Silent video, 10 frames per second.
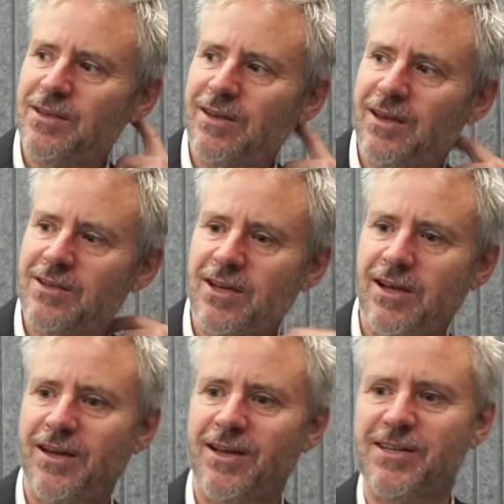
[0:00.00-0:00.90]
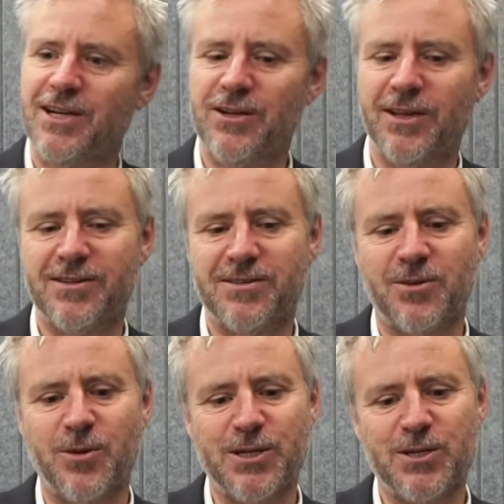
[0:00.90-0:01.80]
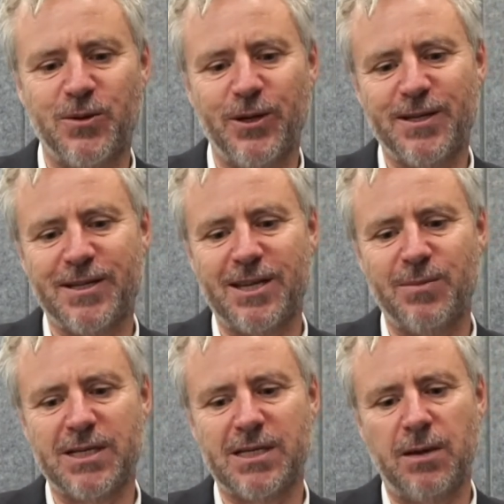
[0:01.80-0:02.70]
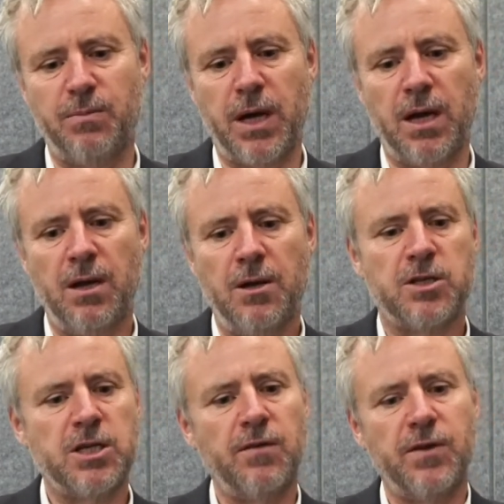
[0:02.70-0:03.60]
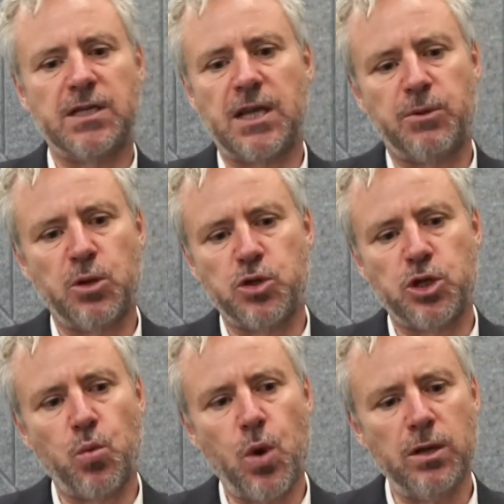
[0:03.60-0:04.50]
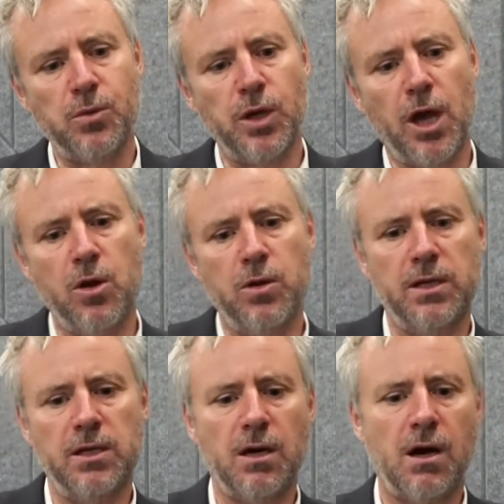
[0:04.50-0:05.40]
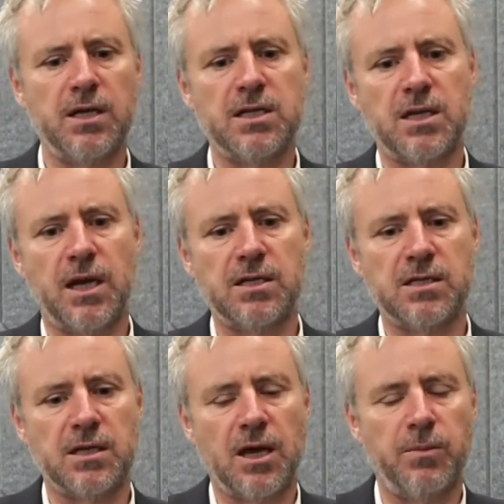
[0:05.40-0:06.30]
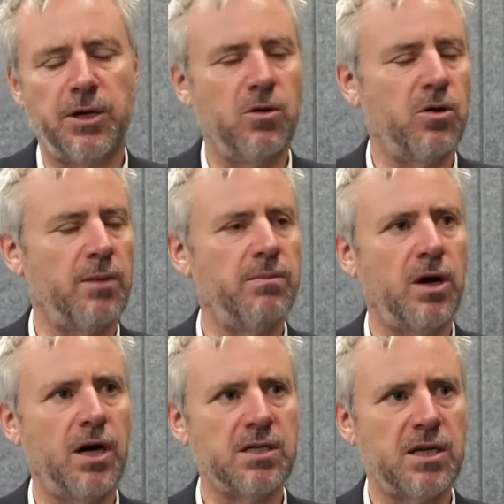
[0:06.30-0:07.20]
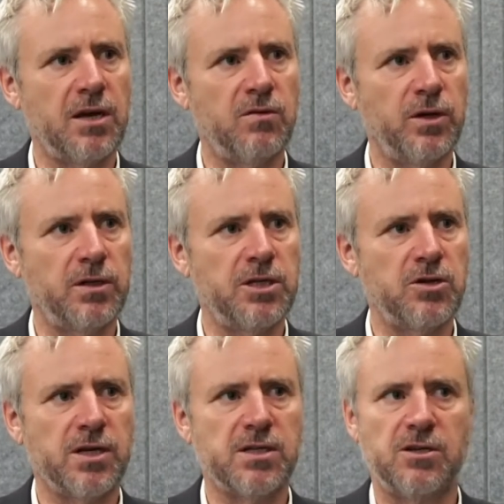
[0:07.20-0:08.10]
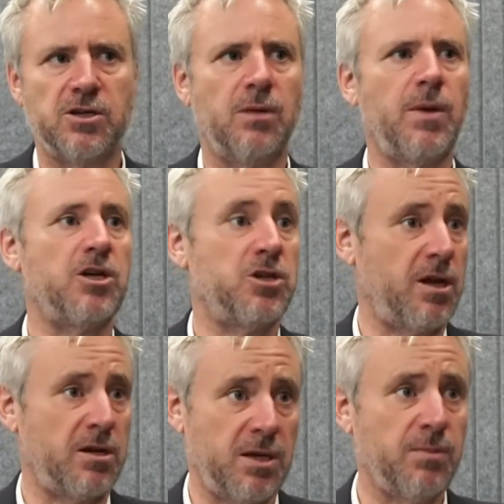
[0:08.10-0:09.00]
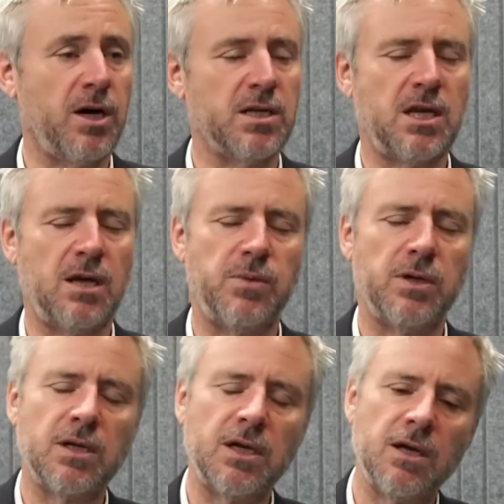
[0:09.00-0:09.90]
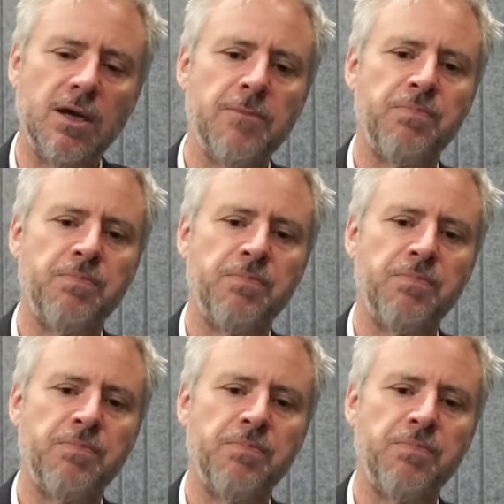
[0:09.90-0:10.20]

It's quite surreal to some extent. But to give you an example, so the one that we own in the United States is a company called Empire State Realty Trust, and as you can imagine, it owns Empire State Building.